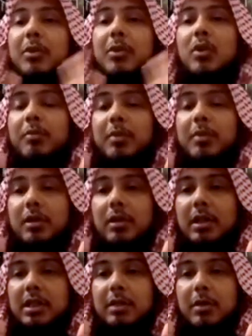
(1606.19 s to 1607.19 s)
you don't be
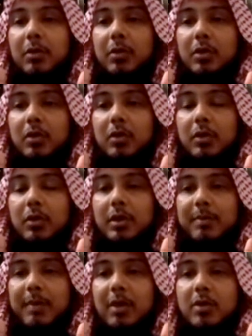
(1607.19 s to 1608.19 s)
intimate with your
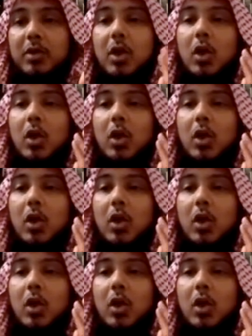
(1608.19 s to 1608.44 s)
spouse.